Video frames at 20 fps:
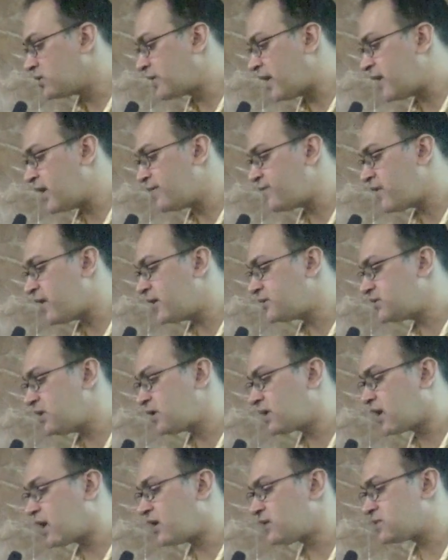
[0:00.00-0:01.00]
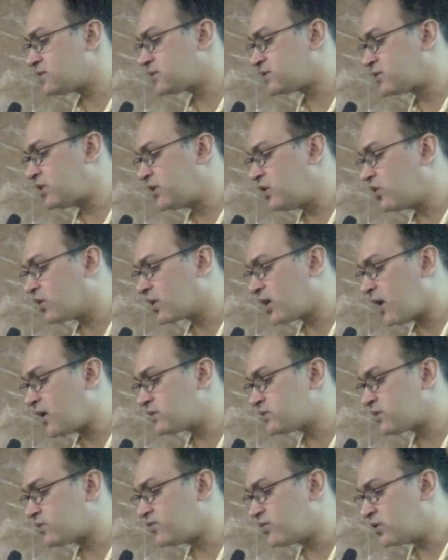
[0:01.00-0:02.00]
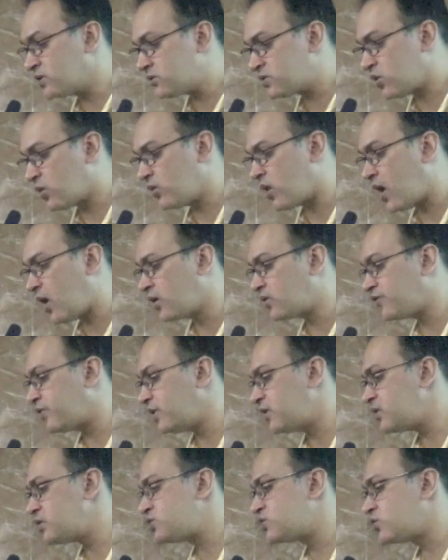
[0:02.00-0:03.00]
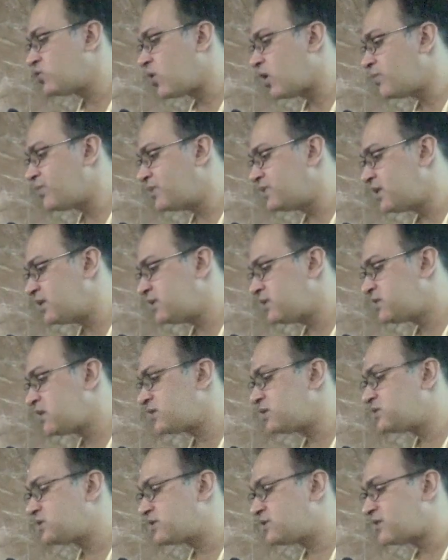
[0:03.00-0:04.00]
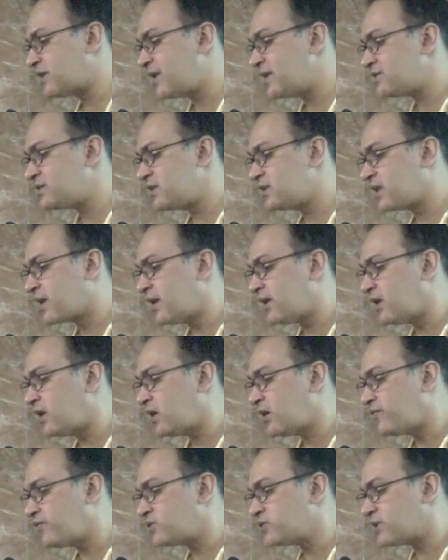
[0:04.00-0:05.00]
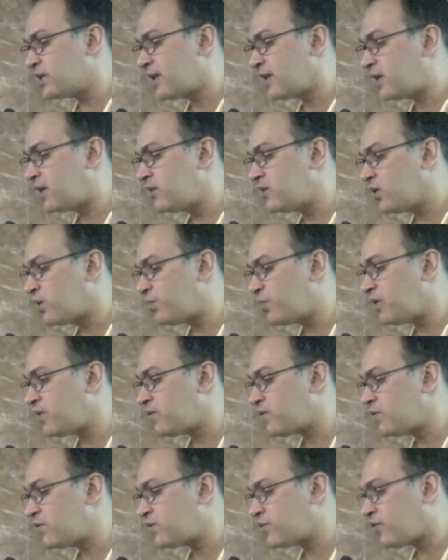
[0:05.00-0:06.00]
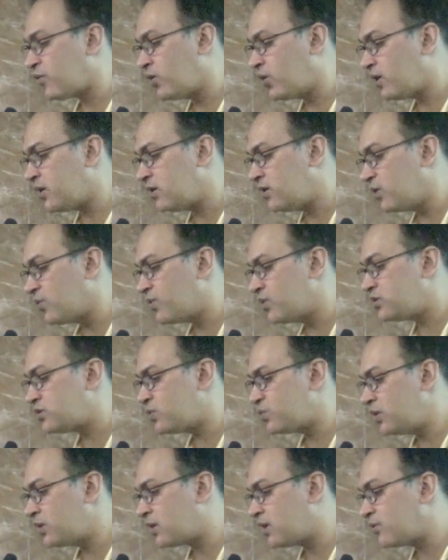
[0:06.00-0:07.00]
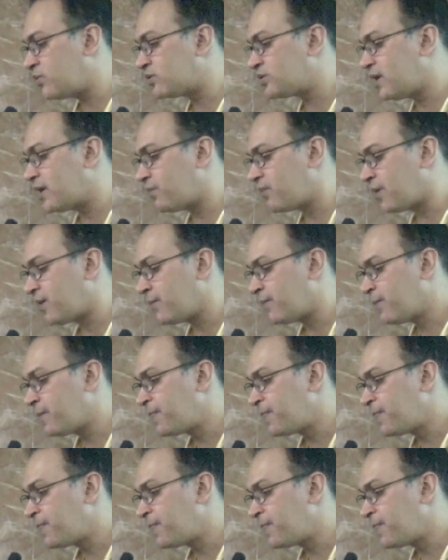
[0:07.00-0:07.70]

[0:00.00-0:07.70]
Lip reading: NMIHA class 3 or class worse heart failure should not be there. These are the selection criteria for selecting your patients for neoadjuvant chemotherapy.